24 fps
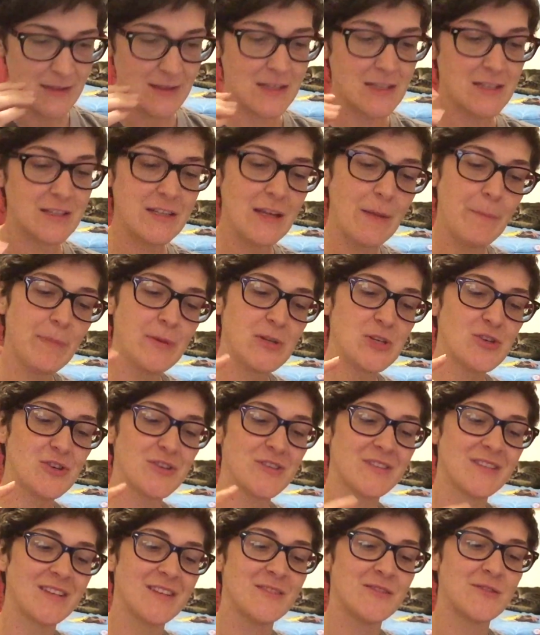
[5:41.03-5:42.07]
The temperature
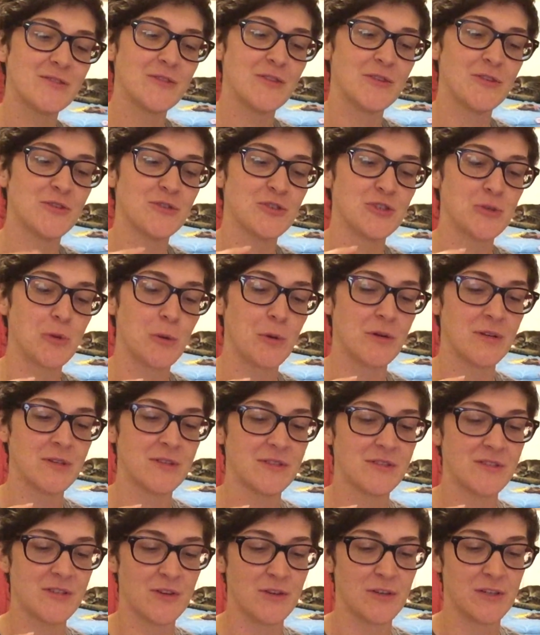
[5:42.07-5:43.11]
sensor
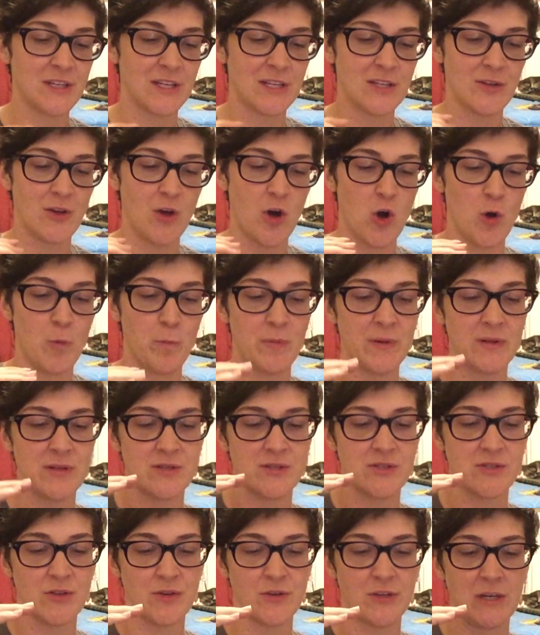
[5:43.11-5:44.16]
short circuit open
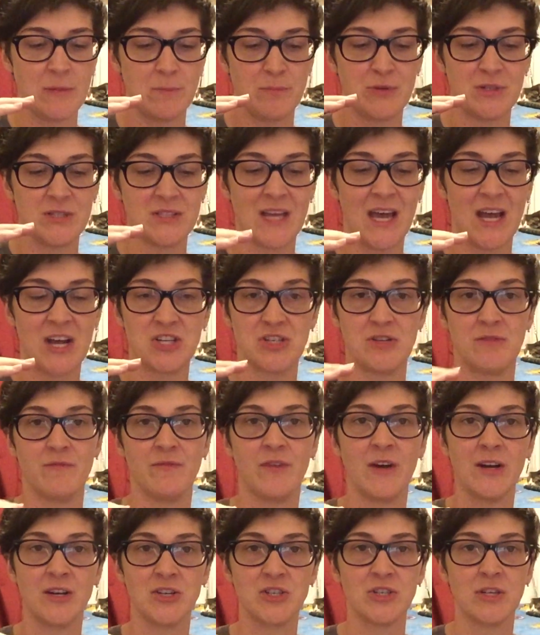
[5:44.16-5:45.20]
circuit protection
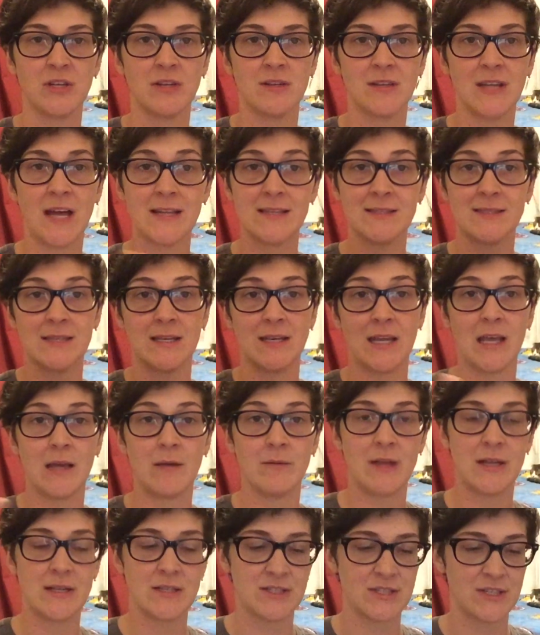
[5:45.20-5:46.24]
function. That's the
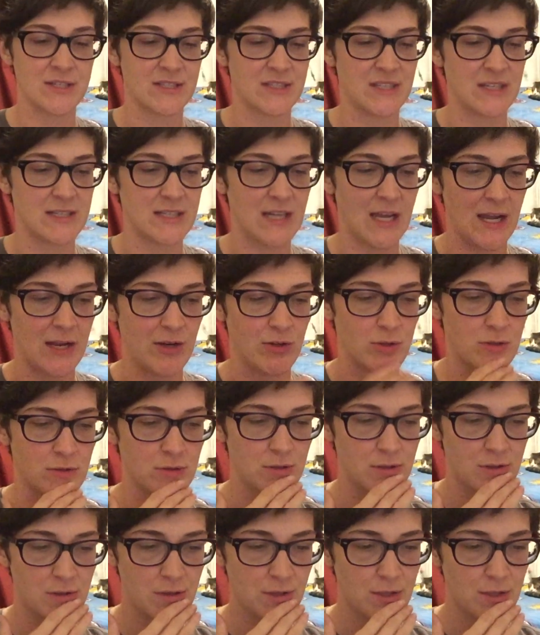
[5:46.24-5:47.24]
name. That's just the title.